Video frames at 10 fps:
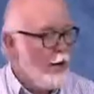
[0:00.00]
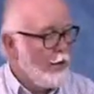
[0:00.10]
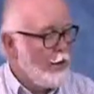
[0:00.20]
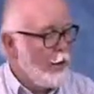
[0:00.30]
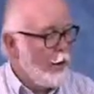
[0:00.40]

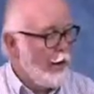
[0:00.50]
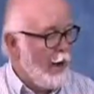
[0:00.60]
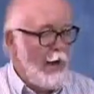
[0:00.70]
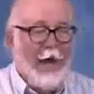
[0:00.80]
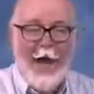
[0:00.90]
So we're
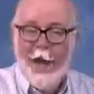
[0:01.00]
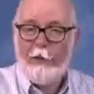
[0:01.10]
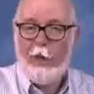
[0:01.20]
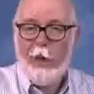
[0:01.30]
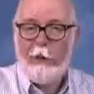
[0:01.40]
at
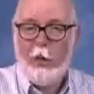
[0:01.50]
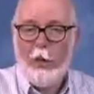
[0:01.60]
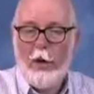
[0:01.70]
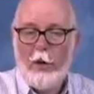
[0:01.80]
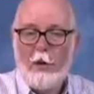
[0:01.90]
halfway
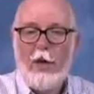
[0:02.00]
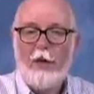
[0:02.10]
point,